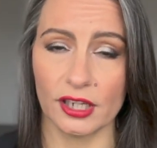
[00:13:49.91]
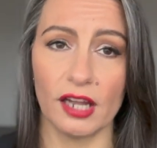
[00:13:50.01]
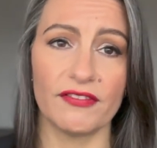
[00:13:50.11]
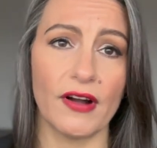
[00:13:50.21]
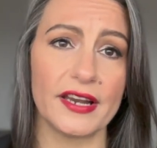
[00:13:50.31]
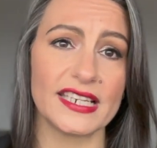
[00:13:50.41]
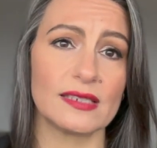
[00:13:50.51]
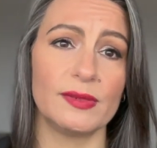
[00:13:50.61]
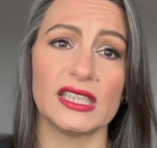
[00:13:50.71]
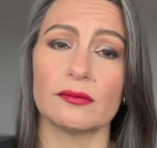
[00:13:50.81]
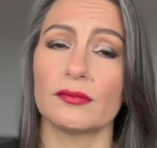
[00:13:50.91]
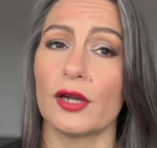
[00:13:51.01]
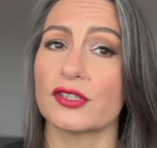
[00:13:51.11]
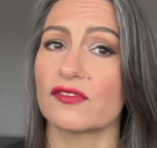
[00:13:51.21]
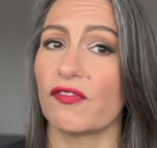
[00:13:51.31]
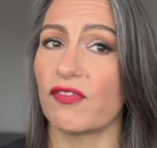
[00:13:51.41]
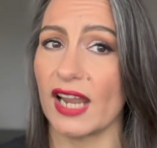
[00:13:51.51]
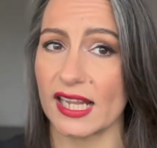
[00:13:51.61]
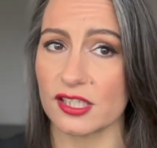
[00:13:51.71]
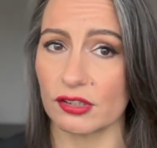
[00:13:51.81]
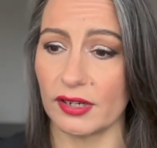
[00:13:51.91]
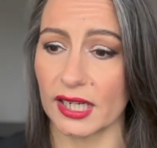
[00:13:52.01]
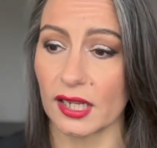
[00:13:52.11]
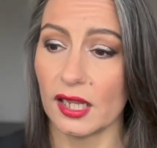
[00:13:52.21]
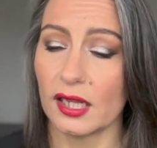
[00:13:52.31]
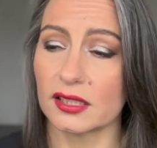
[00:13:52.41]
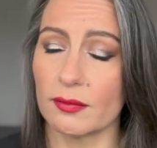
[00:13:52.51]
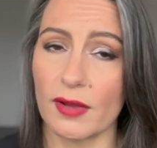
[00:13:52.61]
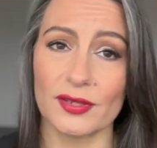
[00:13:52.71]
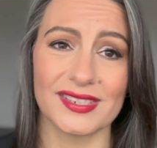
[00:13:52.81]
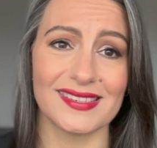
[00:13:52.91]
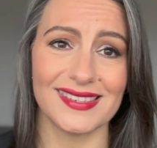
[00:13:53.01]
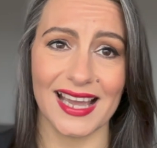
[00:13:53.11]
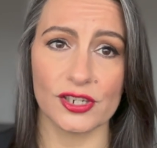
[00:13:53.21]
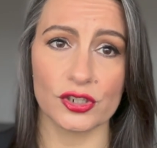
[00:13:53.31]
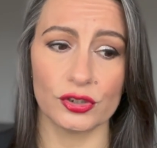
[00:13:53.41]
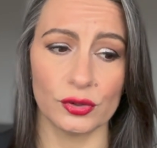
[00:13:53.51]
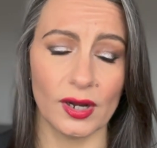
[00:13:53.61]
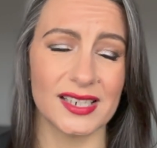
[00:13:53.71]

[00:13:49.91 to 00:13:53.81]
I find it to be the most flattering, the most natural.